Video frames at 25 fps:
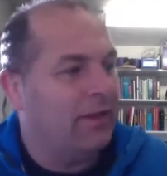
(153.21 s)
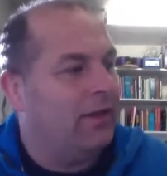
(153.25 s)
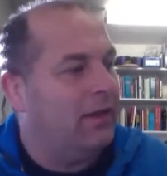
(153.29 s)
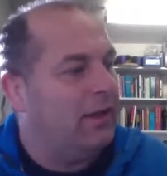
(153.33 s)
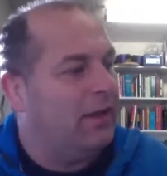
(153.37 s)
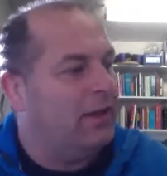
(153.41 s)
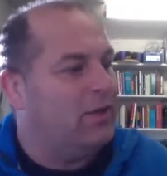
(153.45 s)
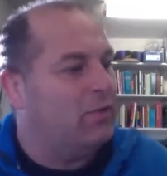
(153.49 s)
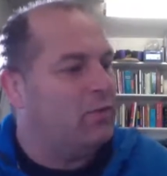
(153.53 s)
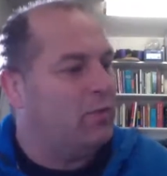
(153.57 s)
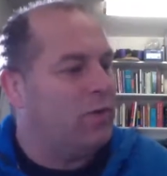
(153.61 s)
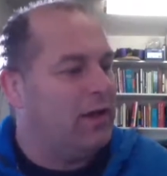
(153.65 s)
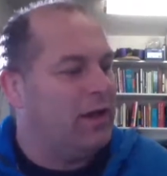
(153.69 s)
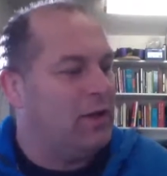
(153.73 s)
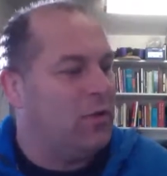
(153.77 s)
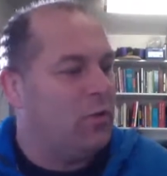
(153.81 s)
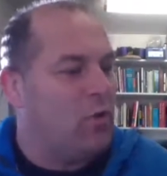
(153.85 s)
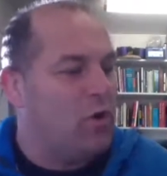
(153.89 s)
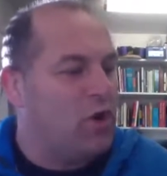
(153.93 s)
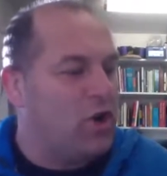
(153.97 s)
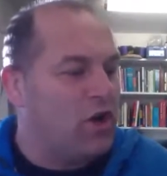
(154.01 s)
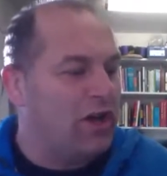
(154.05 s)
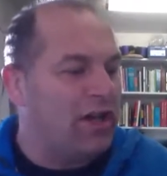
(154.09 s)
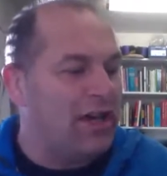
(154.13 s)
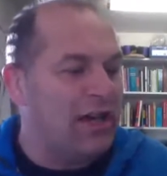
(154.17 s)
as we
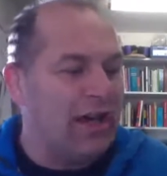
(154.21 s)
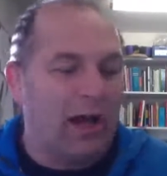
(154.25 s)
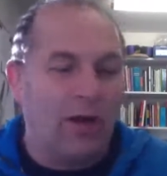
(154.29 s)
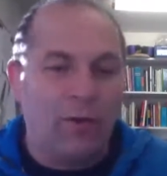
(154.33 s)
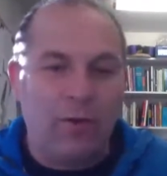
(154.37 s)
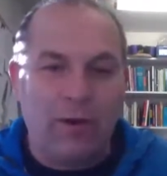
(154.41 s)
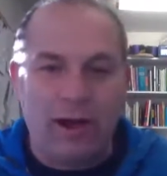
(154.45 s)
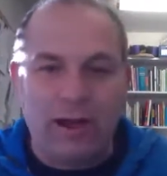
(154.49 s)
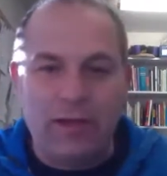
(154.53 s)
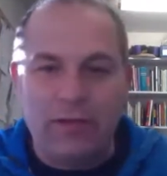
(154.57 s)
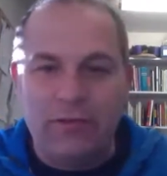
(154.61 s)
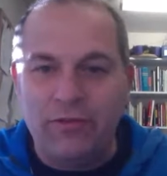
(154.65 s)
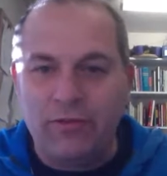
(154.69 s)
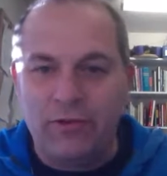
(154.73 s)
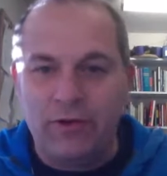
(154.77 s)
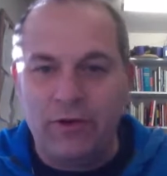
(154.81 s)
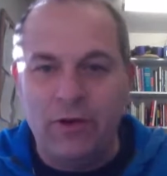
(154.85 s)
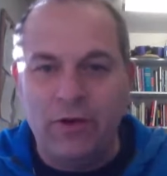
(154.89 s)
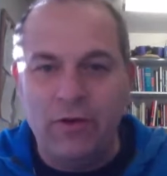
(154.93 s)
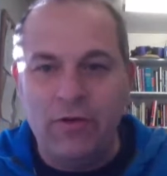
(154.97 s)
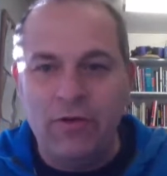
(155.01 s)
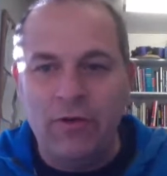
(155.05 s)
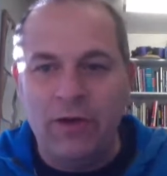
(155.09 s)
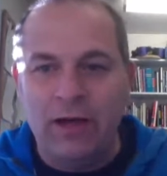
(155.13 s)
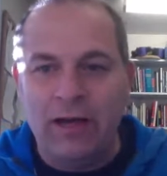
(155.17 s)
work our way
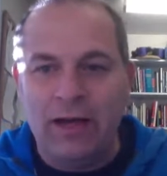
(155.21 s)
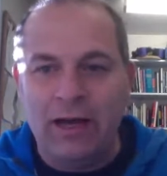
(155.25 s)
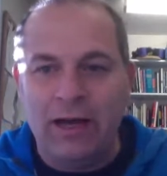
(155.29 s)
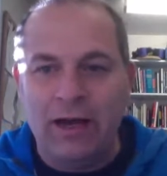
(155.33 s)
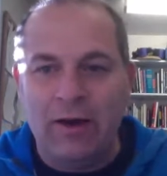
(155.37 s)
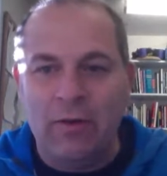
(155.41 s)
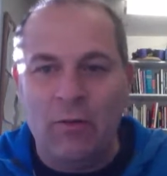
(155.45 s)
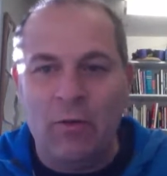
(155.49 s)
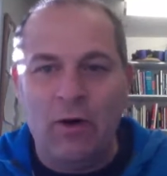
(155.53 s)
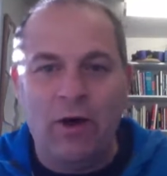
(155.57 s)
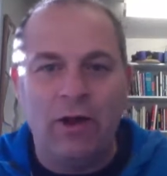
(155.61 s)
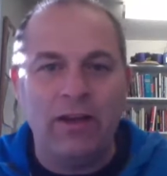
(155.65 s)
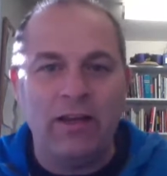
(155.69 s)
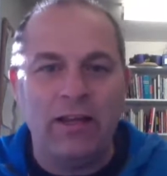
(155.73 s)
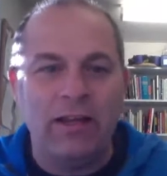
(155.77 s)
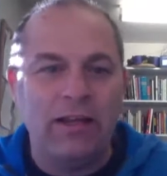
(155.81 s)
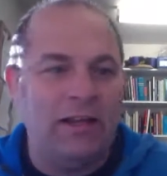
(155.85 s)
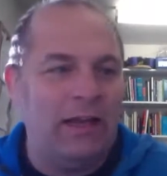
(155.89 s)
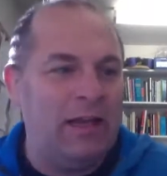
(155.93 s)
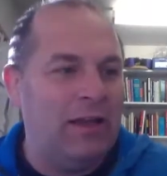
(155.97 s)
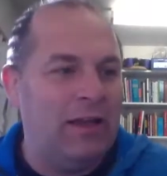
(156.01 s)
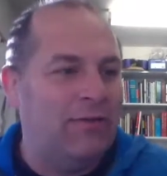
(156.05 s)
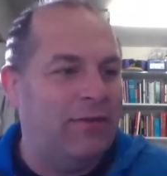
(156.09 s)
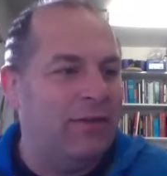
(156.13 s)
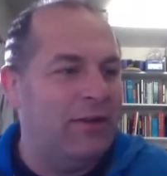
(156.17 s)
through
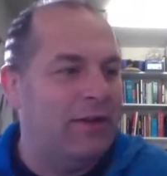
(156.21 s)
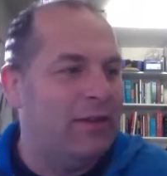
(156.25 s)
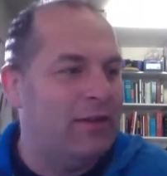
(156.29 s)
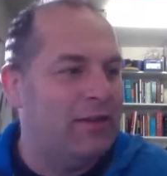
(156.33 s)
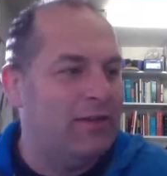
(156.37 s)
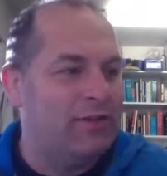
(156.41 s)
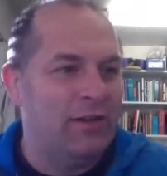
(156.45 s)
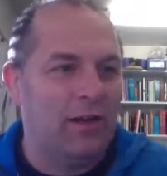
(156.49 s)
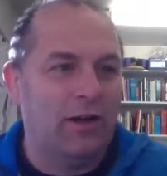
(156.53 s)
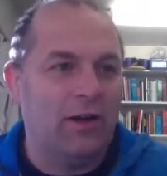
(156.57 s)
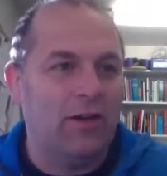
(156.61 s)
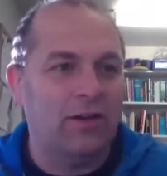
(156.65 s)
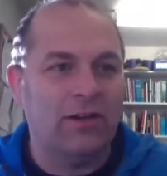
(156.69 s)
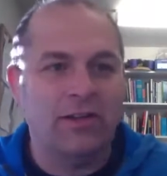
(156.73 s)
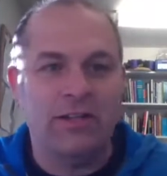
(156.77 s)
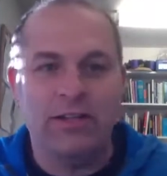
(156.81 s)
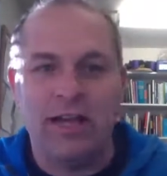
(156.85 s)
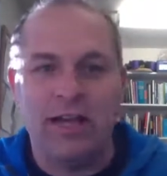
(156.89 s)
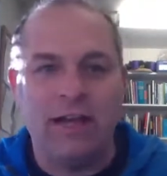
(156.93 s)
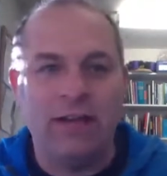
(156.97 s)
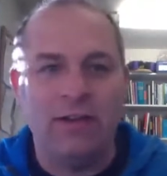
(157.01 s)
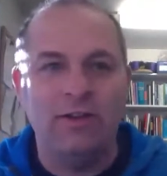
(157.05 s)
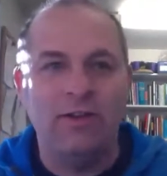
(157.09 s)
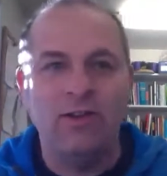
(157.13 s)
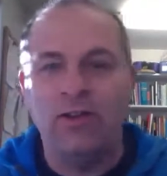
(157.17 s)
whatever this
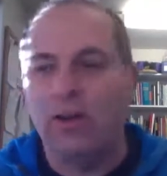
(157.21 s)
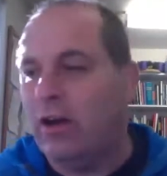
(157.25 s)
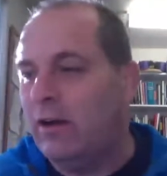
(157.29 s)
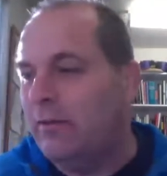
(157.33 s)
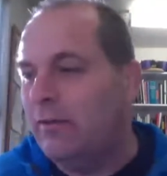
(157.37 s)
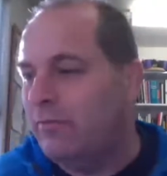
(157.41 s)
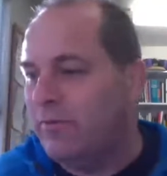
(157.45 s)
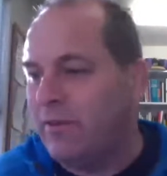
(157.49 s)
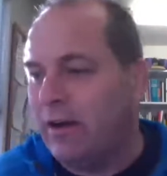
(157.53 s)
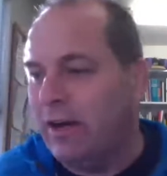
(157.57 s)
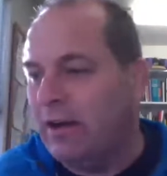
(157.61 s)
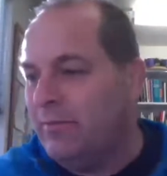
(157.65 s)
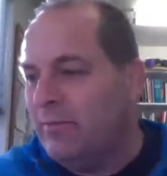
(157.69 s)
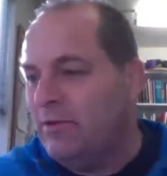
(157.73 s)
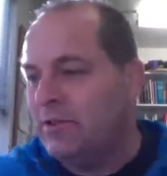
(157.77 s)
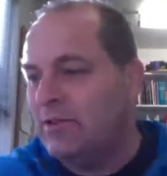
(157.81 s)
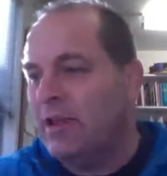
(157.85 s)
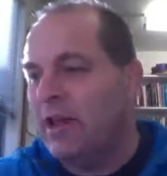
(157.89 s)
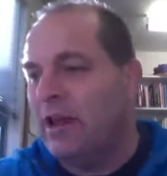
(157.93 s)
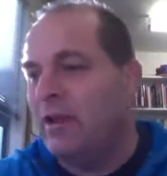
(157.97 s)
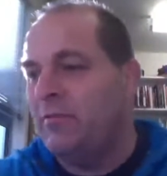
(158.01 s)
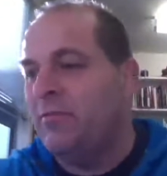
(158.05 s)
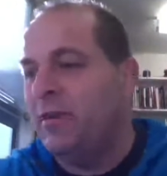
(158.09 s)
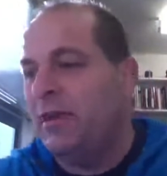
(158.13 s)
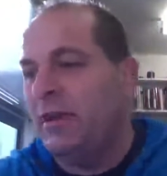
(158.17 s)
lockdown time frame is
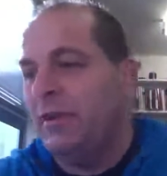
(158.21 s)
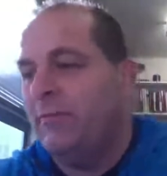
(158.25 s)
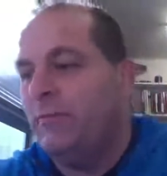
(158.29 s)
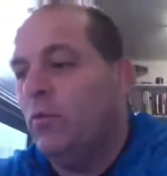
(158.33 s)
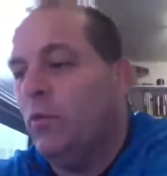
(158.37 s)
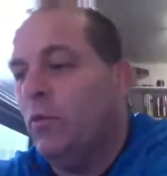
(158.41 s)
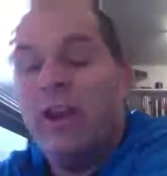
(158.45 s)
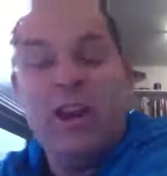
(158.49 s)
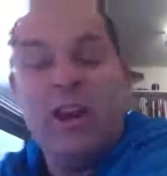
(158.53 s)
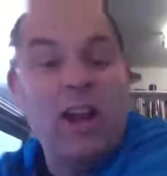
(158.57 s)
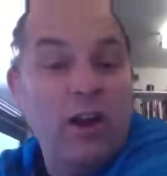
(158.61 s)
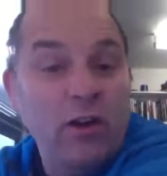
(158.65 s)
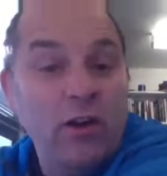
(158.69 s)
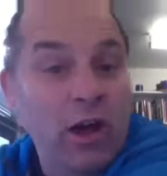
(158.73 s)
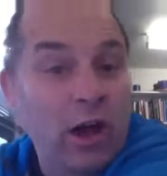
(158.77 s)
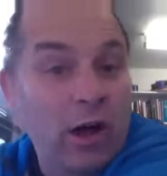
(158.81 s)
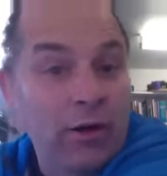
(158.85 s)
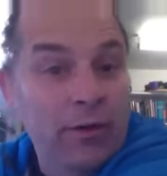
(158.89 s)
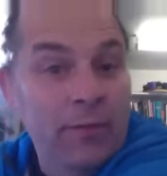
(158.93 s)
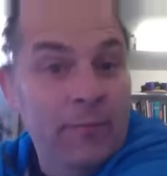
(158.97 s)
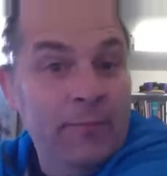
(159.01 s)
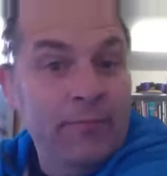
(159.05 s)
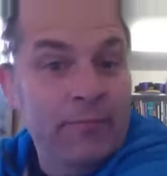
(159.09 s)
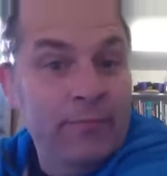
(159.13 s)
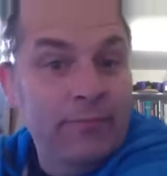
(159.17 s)
going to be. We don't
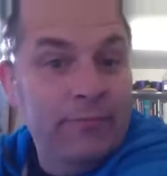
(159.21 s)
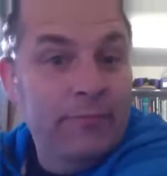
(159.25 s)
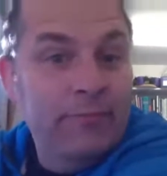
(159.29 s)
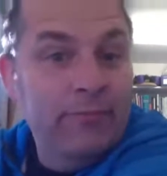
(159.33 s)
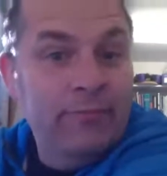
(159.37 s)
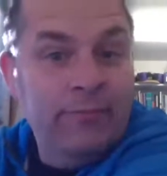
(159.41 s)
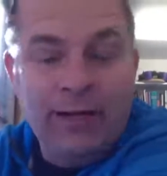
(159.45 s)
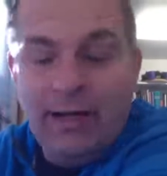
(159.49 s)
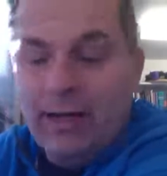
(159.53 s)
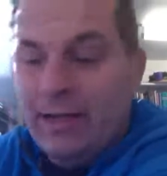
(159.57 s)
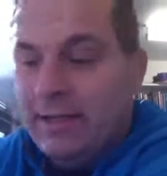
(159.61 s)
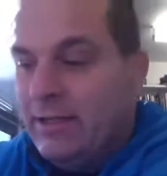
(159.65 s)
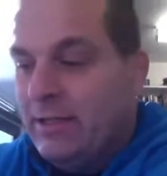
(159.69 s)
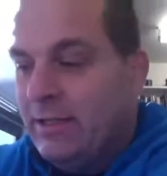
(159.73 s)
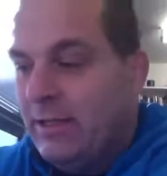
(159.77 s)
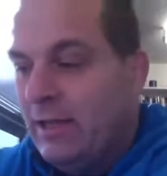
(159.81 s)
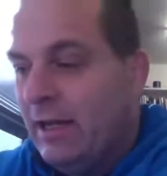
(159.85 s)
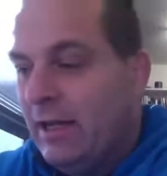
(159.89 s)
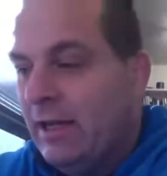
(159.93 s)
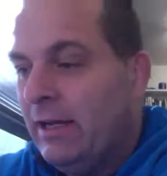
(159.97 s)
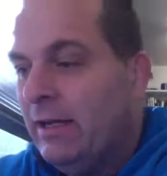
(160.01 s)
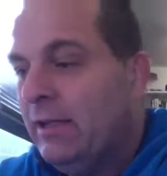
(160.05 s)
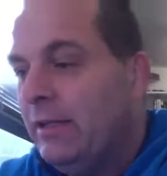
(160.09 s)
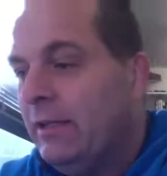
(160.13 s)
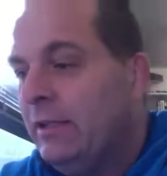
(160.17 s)
know, but I